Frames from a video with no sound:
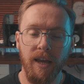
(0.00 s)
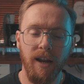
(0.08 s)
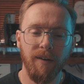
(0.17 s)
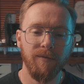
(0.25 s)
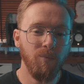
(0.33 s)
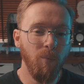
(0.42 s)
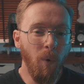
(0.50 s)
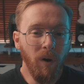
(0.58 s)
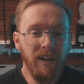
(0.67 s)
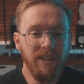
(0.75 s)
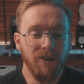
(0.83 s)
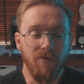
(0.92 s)
and I've
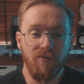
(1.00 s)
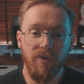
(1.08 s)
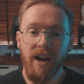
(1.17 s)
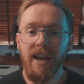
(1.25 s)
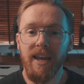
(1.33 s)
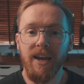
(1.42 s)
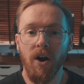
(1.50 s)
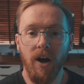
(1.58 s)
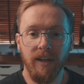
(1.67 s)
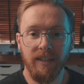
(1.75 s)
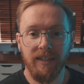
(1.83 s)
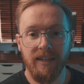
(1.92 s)
wanted to really
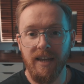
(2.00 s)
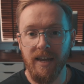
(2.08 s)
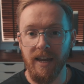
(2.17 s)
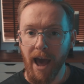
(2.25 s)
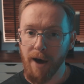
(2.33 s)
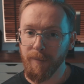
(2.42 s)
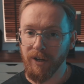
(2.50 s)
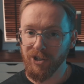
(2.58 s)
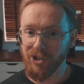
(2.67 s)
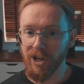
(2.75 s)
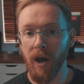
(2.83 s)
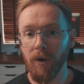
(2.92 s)
kind of see how
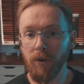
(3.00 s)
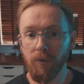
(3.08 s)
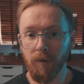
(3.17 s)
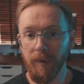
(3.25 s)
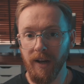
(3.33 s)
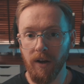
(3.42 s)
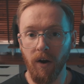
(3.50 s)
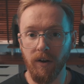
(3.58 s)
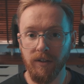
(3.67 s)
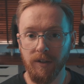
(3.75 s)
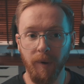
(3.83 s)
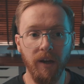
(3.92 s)
much tone would be lost.